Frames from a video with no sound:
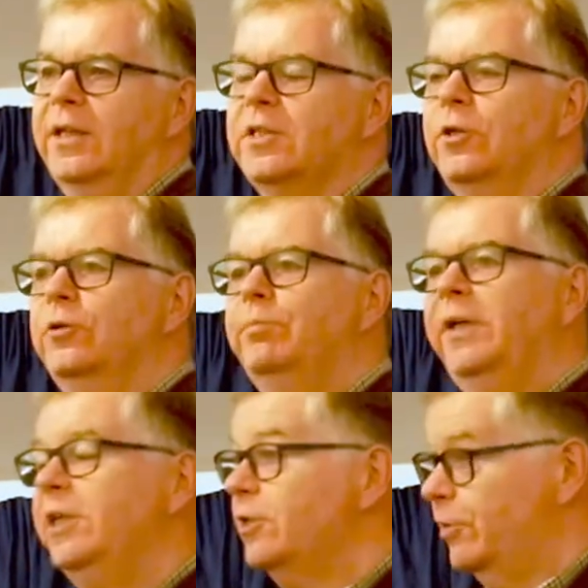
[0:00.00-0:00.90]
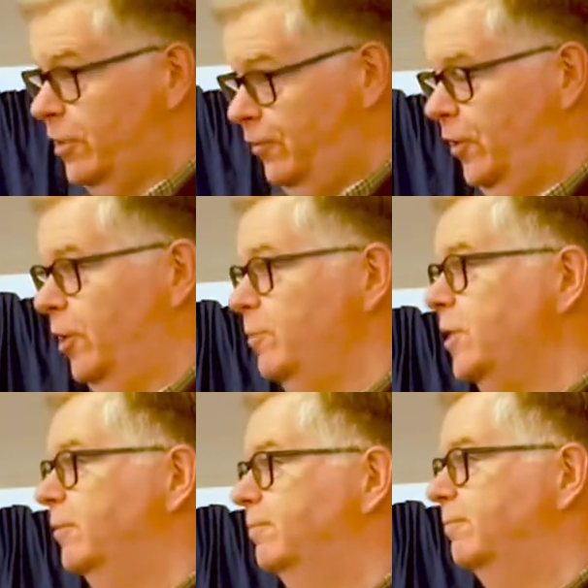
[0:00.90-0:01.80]
So Peter is
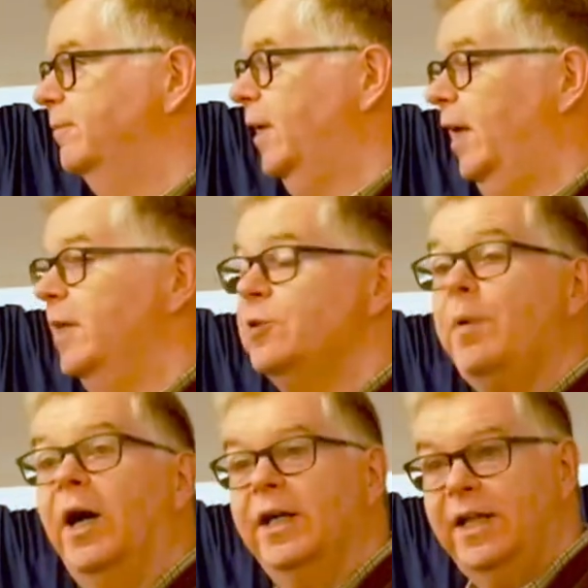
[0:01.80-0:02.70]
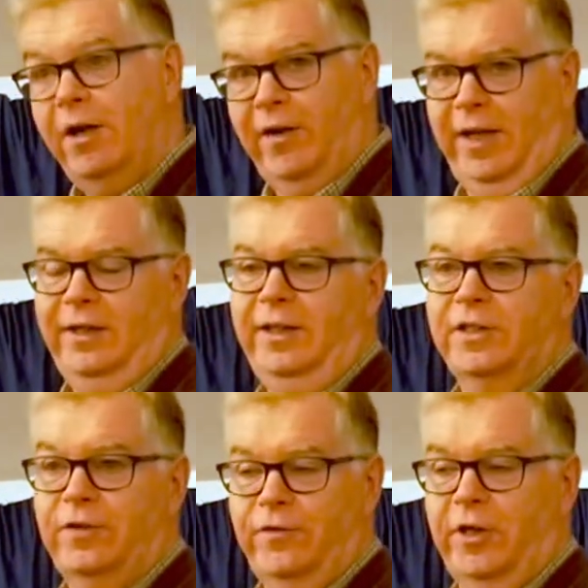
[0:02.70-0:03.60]
affirmed, his pioneering
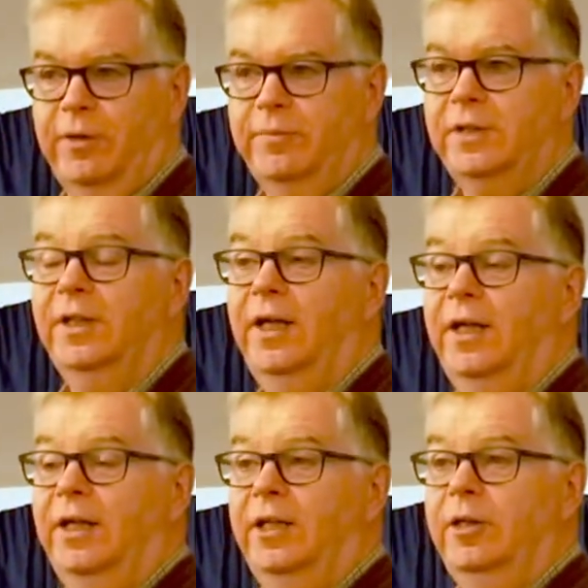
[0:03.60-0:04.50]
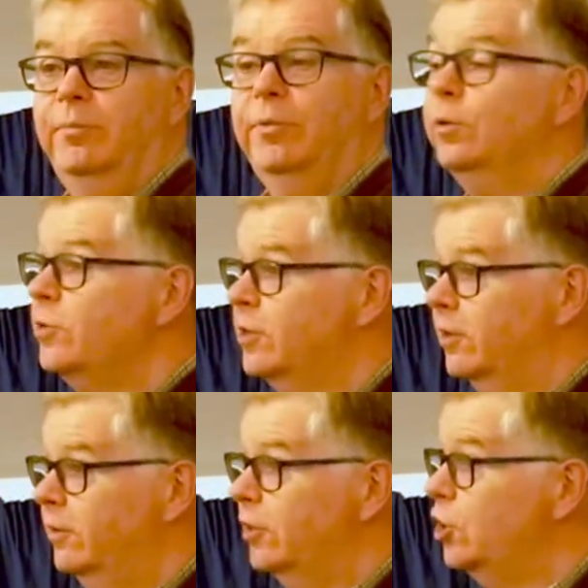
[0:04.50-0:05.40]
is affirmed, but
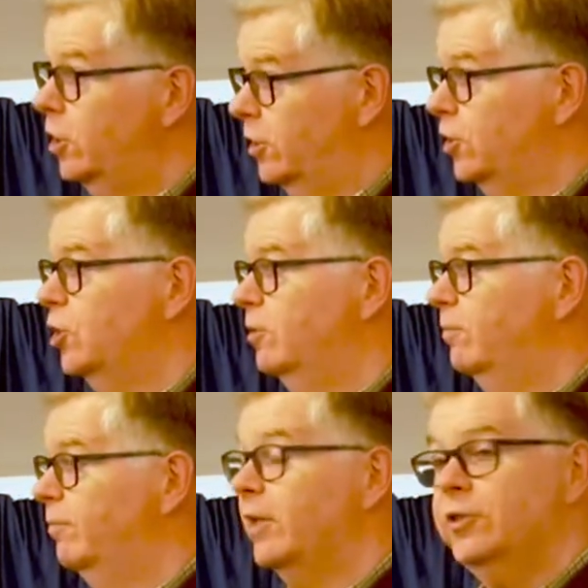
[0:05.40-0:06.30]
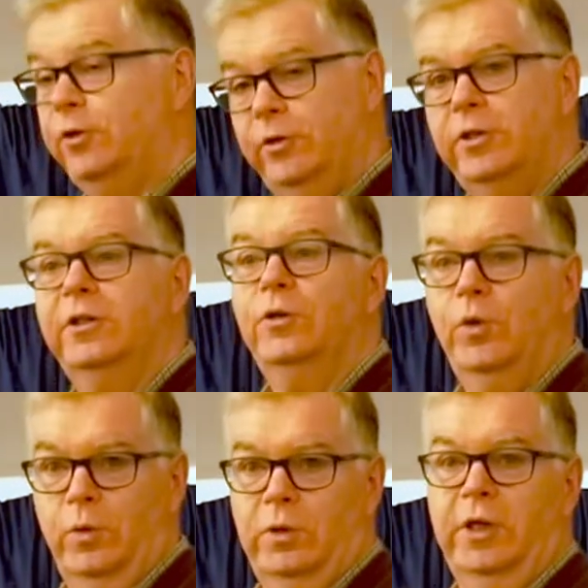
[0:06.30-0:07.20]
also the church makes a good
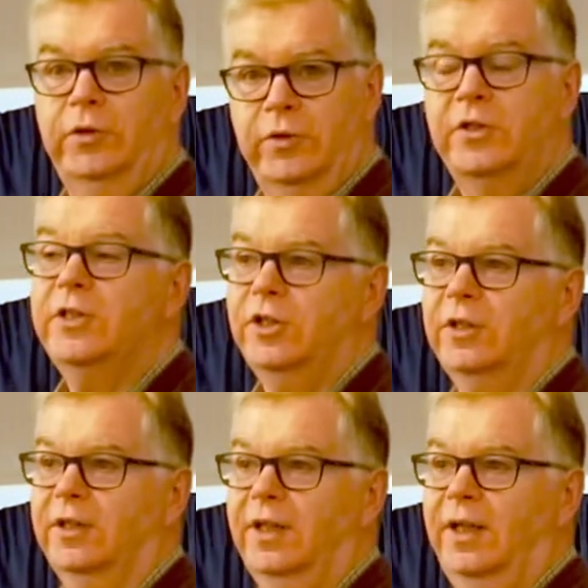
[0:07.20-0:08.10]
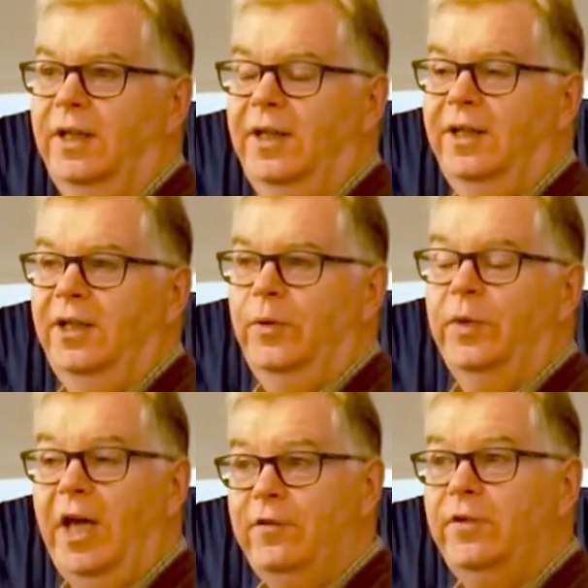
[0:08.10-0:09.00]
call, a good decision.
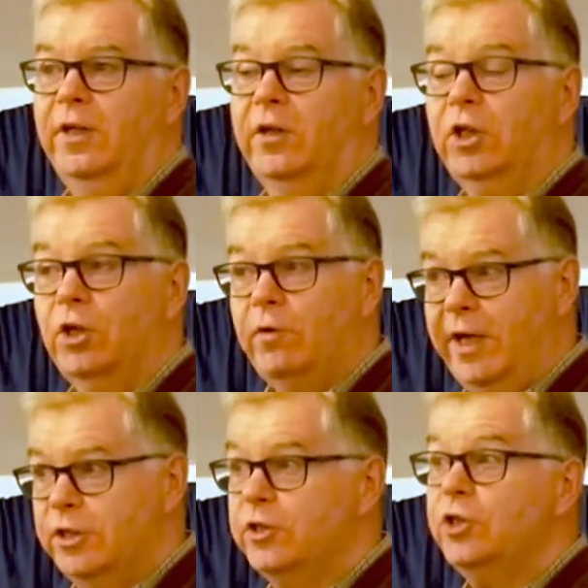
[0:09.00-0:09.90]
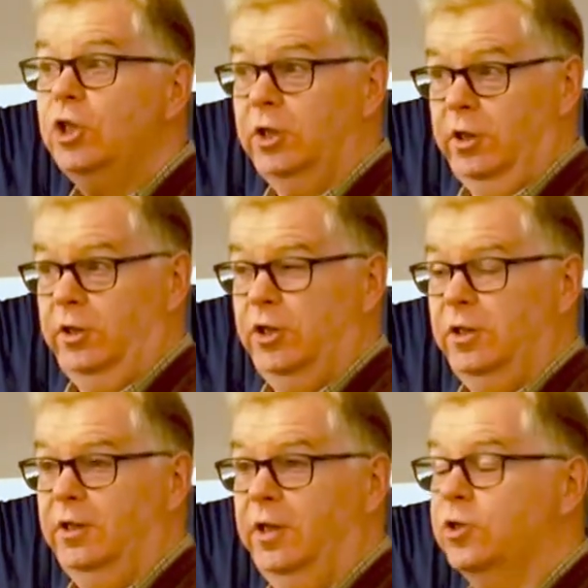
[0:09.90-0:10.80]
We have here a courageous
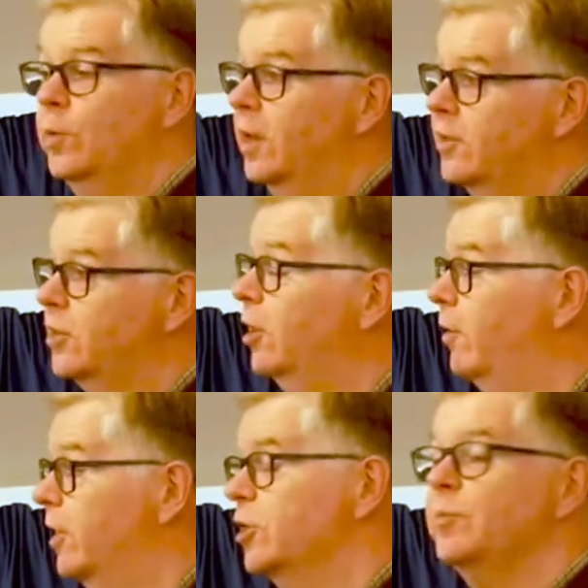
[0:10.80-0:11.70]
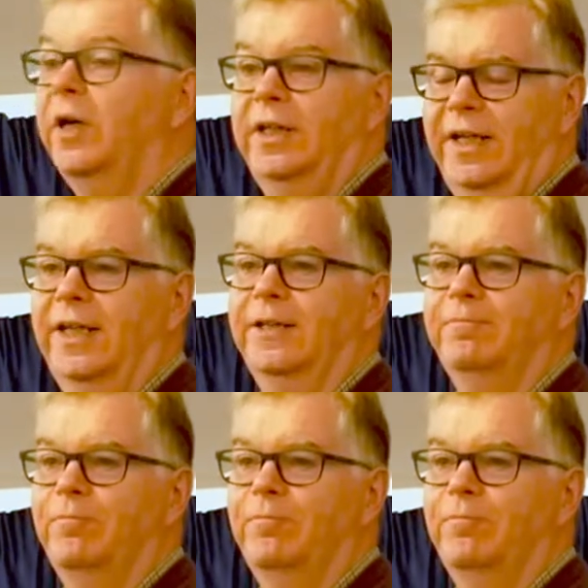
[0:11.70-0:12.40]
church as well as a courageous pioneer.